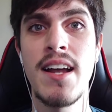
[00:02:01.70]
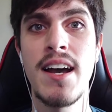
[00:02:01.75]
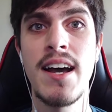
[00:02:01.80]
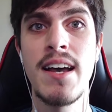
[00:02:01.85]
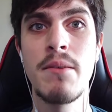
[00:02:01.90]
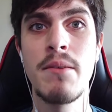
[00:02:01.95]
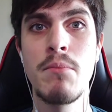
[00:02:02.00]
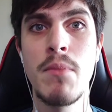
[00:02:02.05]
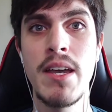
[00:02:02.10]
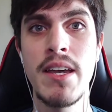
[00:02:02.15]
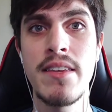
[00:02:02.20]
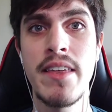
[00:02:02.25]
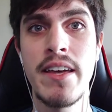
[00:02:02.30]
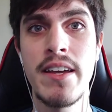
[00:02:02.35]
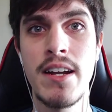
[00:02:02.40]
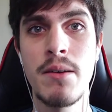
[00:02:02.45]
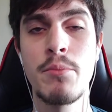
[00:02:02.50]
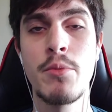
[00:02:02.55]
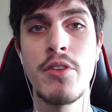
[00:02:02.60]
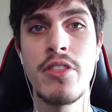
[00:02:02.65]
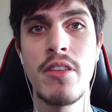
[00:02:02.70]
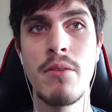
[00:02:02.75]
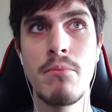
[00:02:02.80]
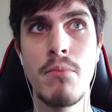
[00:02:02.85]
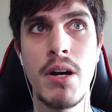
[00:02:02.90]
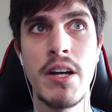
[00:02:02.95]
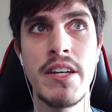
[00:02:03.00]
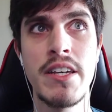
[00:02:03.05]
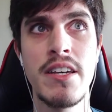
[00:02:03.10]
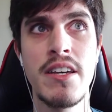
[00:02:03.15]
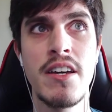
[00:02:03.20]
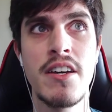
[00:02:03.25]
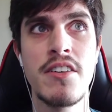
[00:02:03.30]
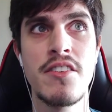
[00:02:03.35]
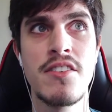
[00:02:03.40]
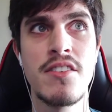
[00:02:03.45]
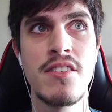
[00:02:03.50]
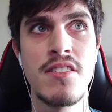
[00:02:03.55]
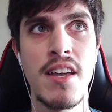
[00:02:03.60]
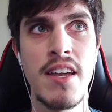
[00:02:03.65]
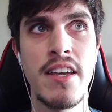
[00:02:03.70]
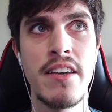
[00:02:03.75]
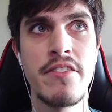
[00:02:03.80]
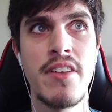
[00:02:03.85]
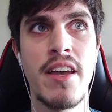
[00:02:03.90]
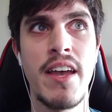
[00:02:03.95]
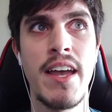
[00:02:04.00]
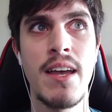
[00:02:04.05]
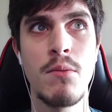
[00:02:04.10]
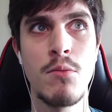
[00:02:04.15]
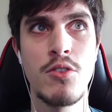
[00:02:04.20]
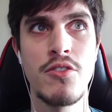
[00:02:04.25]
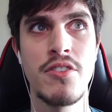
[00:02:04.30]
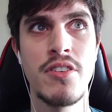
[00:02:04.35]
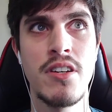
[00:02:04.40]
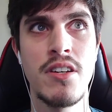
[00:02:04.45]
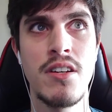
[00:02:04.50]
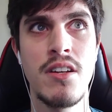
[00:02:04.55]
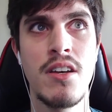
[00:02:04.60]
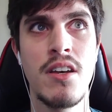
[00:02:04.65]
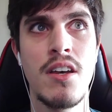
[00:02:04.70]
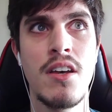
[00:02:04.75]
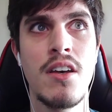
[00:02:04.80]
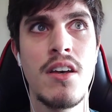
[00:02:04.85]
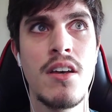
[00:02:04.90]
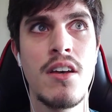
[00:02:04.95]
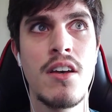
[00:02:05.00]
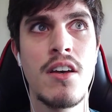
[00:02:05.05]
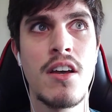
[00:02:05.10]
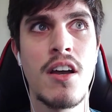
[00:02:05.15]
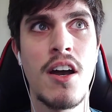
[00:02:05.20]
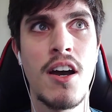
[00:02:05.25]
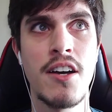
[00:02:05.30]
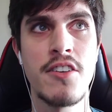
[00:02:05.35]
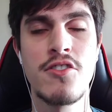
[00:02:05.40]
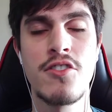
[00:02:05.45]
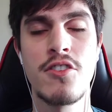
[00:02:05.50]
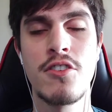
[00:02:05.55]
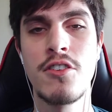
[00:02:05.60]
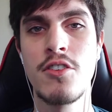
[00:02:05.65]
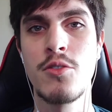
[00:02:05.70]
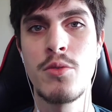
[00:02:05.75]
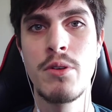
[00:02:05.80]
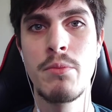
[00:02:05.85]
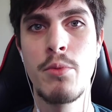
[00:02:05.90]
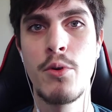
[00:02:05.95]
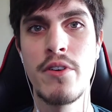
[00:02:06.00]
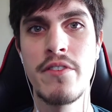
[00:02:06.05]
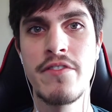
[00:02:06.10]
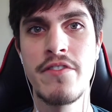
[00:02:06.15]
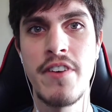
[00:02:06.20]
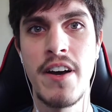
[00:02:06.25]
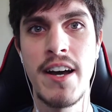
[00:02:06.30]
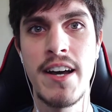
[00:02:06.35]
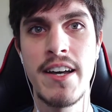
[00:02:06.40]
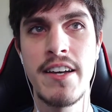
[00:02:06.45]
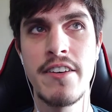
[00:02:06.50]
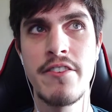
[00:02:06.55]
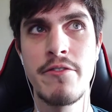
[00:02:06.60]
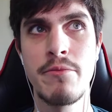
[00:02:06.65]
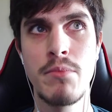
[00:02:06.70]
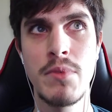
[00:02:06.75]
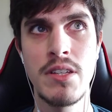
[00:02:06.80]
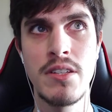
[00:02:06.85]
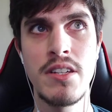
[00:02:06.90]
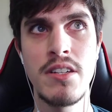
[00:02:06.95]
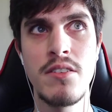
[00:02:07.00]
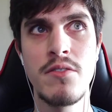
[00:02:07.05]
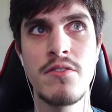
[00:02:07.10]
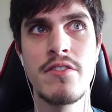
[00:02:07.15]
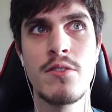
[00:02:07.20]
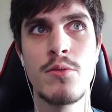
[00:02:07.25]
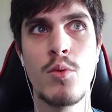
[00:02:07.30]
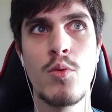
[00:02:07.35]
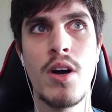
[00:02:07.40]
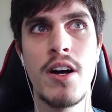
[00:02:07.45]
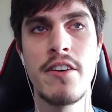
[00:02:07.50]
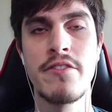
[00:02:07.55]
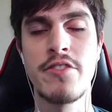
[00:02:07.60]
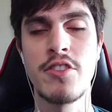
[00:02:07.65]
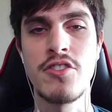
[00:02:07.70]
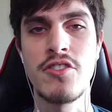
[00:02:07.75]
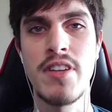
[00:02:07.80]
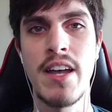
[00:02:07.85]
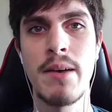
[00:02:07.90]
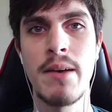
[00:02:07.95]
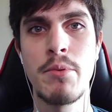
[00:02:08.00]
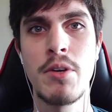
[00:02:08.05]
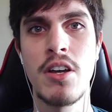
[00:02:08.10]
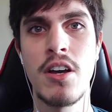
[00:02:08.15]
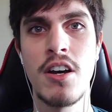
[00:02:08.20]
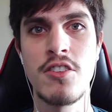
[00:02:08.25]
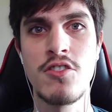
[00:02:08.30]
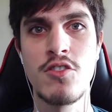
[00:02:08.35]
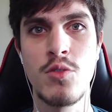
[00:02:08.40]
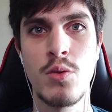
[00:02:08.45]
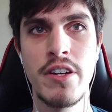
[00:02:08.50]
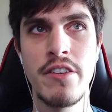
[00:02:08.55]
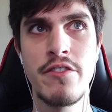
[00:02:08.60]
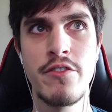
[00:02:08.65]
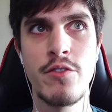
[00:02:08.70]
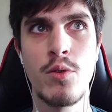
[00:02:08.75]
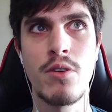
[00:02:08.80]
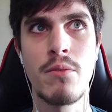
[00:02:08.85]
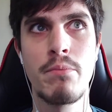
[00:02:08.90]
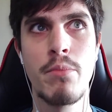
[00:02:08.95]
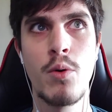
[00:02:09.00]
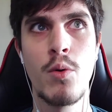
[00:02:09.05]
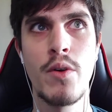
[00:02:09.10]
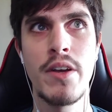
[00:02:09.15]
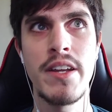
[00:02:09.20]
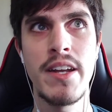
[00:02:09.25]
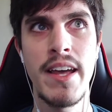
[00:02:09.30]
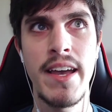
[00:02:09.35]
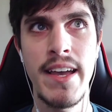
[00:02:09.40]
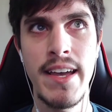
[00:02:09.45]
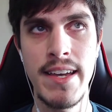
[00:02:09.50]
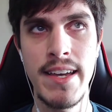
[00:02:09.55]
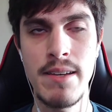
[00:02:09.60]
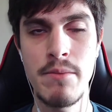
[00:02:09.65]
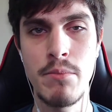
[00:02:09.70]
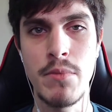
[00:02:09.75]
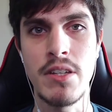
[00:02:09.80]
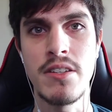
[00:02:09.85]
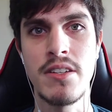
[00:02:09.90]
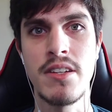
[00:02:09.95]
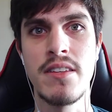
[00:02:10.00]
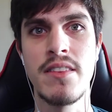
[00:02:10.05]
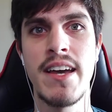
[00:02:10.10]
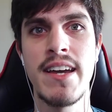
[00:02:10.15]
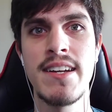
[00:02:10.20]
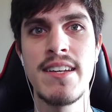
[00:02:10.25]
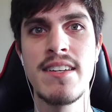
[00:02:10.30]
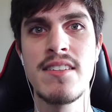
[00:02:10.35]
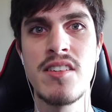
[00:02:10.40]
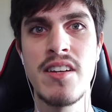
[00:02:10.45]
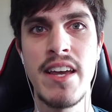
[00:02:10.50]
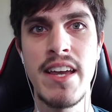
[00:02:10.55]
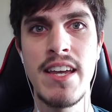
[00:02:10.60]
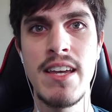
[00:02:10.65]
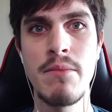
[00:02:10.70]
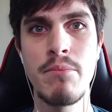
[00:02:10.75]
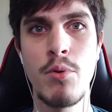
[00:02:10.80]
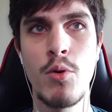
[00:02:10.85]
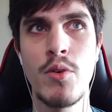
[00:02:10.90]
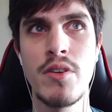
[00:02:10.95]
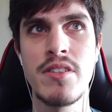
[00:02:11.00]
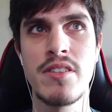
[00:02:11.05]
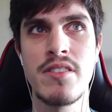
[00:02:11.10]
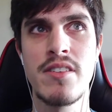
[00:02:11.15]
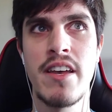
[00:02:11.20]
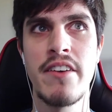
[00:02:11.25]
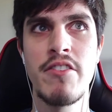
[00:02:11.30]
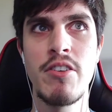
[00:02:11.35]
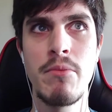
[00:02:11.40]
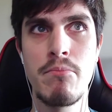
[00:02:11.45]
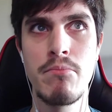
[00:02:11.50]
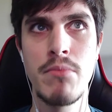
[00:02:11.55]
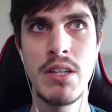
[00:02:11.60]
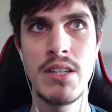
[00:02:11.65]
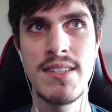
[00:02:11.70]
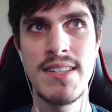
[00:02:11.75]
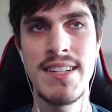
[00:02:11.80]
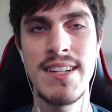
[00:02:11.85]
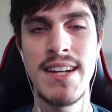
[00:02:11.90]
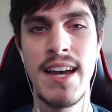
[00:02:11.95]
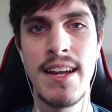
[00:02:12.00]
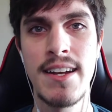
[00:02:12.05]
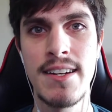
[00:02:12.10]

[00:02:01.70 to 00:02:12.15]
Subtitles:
I make that up with the money saved? Hamilton cost $33.5 million, while Verstappen cost $24.8 million. That is an $8.7 million